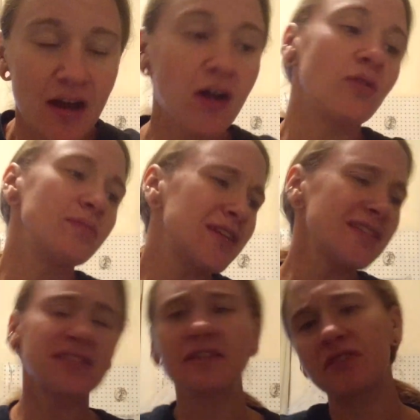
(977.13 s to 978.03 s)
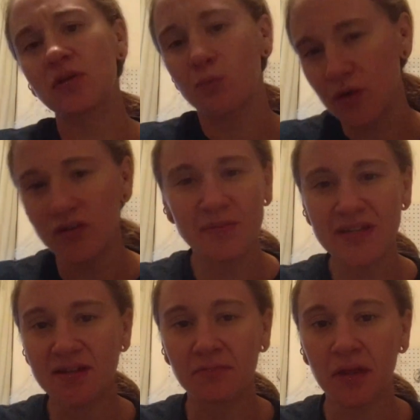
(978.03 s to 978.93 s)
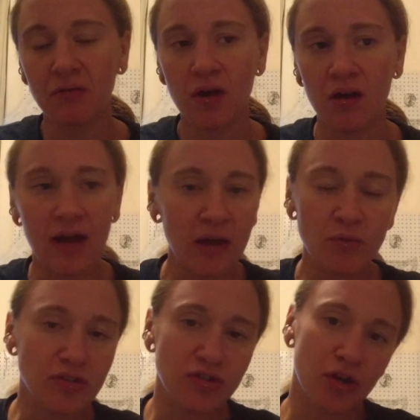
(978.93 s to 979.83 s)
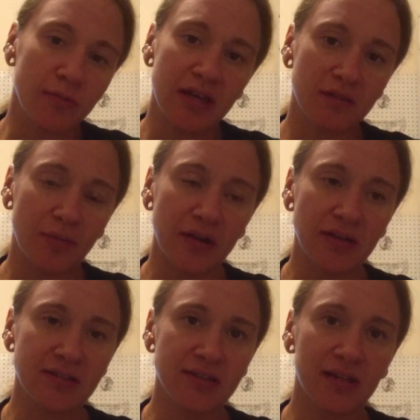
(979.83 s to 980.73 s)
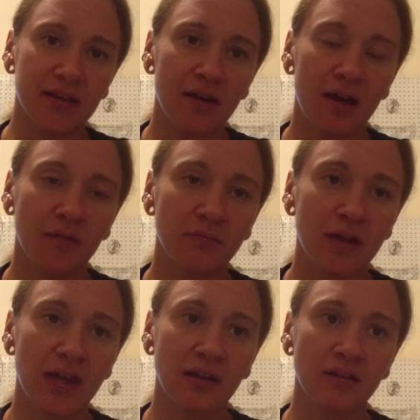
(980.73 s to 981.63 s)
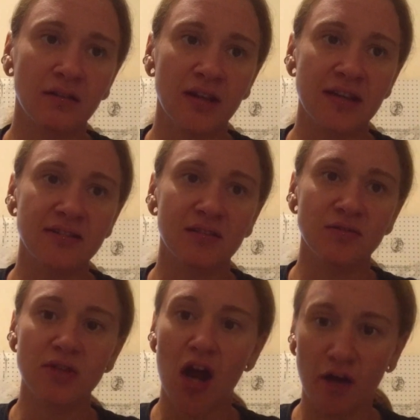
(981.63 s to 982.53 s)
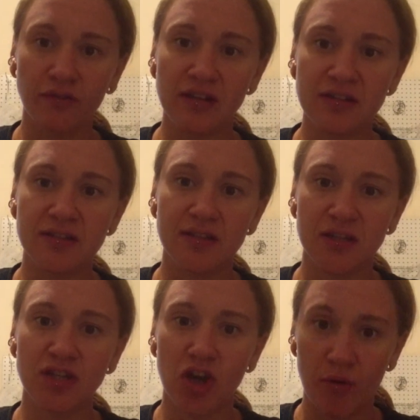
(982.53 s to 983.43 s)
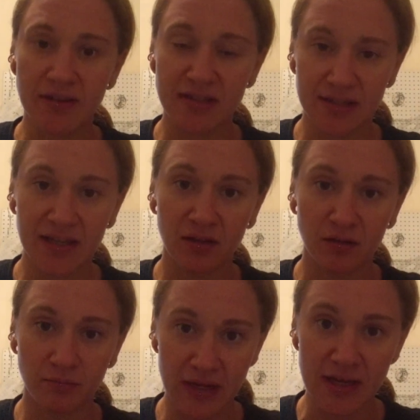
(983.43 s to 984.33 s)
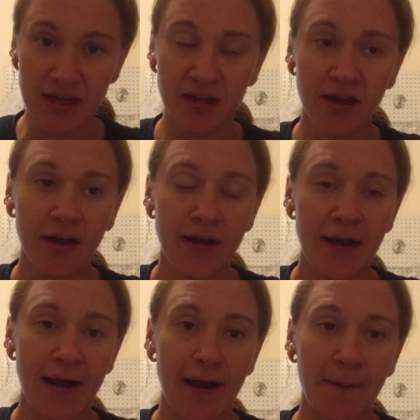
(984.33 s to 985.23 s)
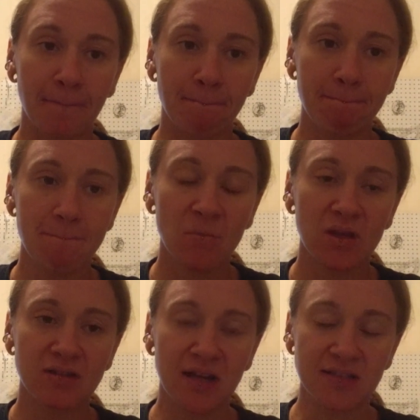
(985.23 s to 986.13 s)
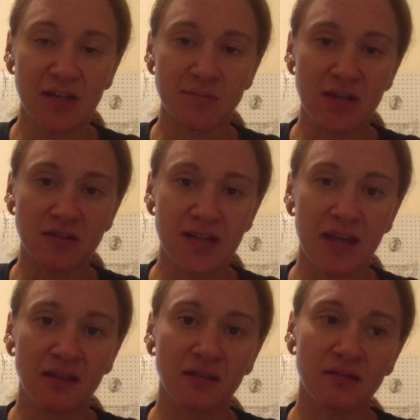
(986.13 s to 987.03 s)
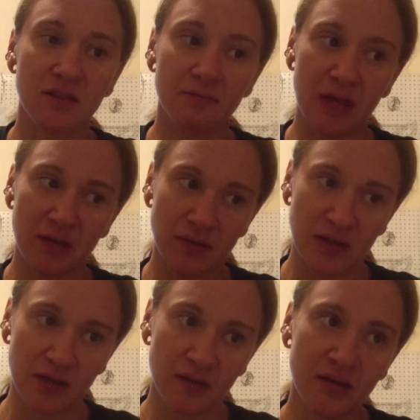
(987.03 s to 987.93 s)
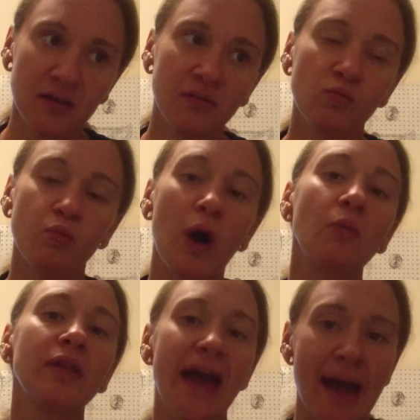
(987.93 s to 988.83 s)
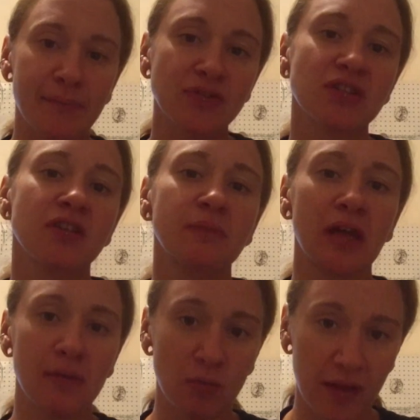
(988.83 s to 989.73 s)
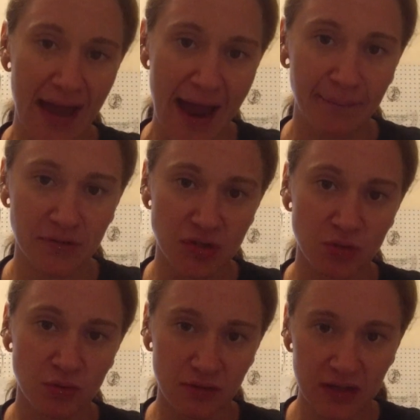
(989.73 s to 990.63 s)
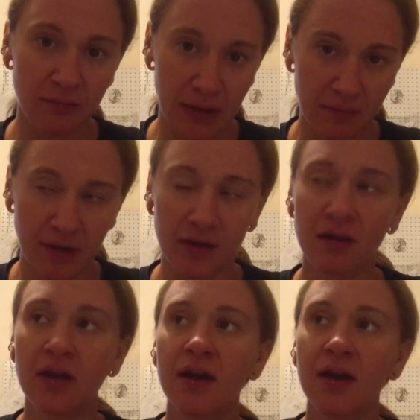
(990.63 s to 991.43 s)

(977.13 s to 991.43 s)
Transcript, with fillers: Oh, because if there were to be something wrong, I wouldn't terminate the pregnancy um, unless it was obviously going to kill me. Um, nine times out of ten, the baby... What will happen to the baby will happen to the baby.